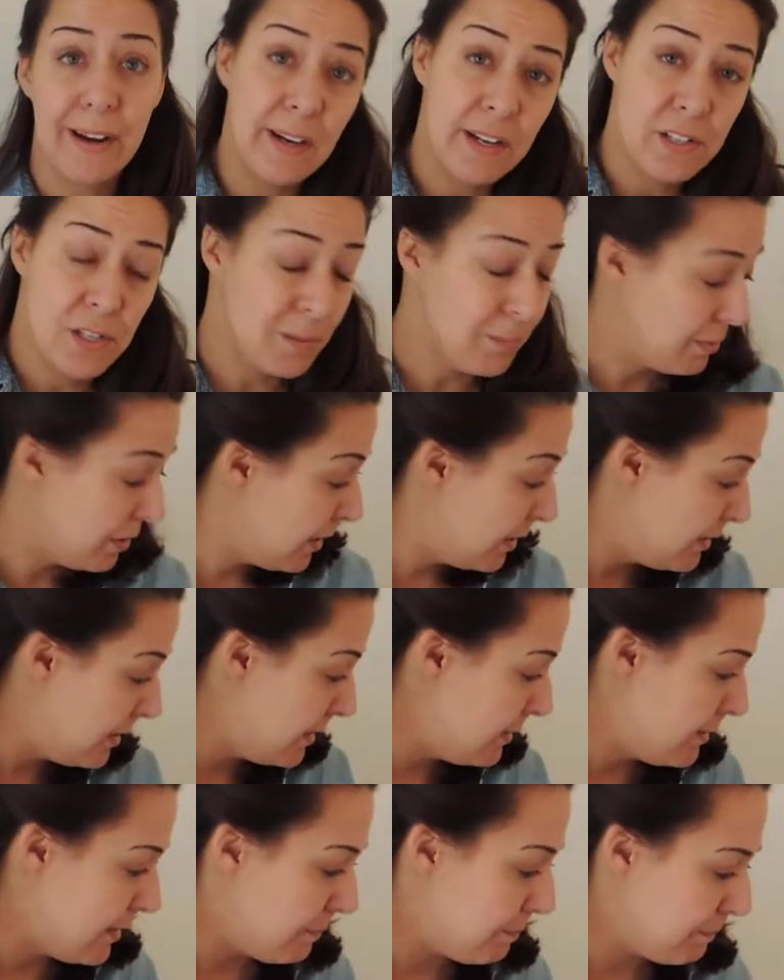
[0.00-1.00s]
and I do pretty
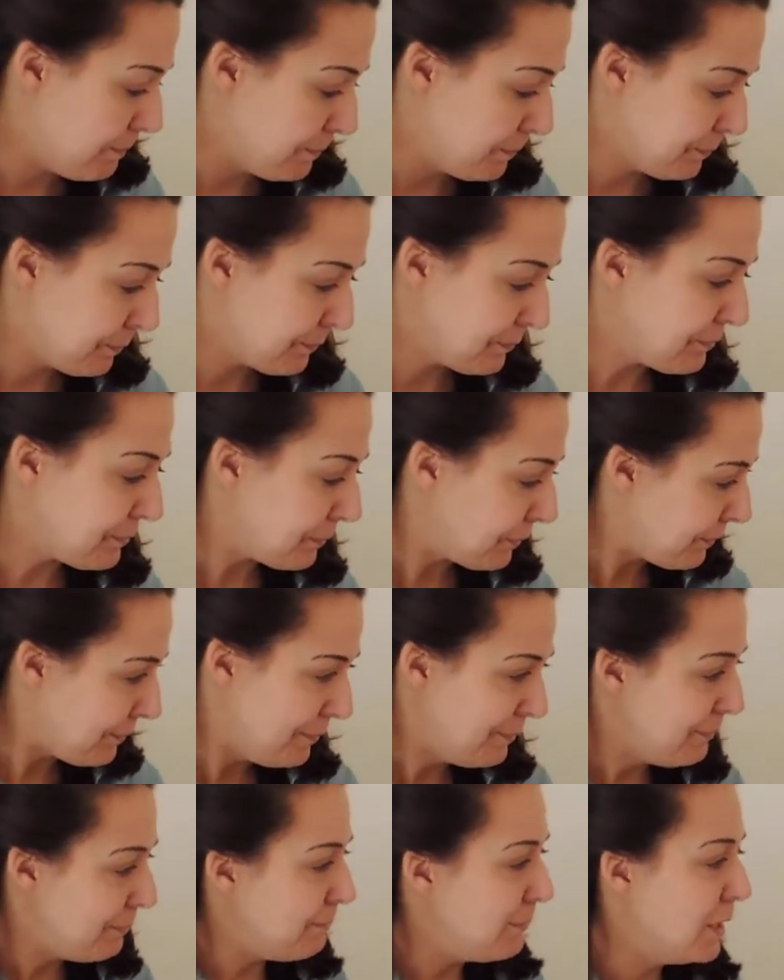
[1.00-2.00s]
decent.
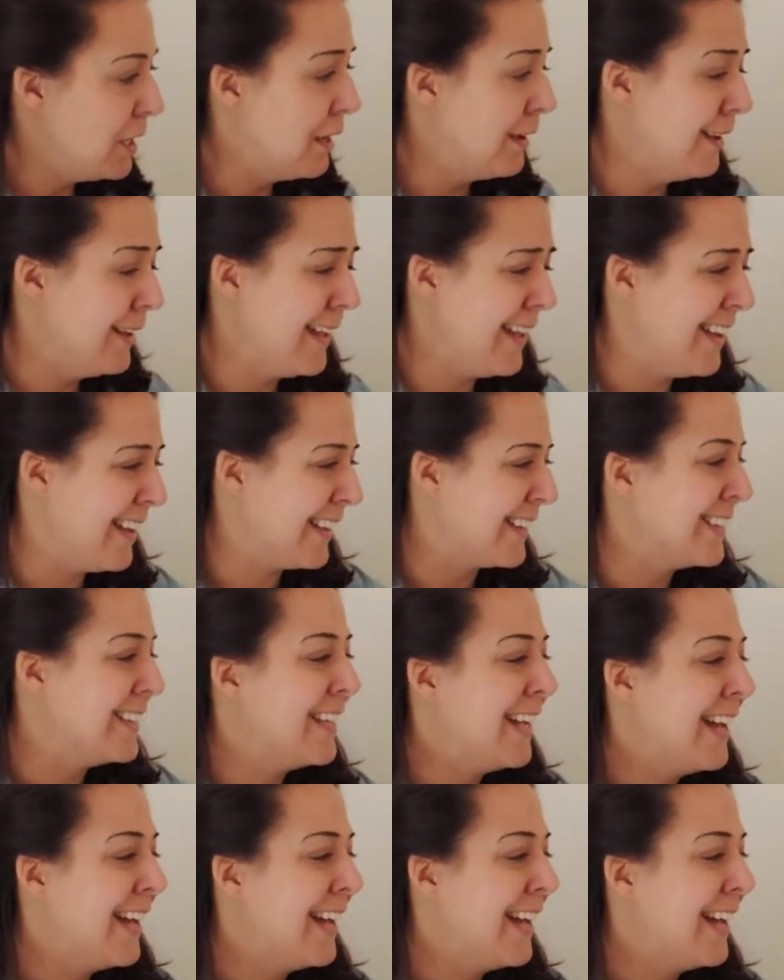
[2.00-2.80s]
Ha!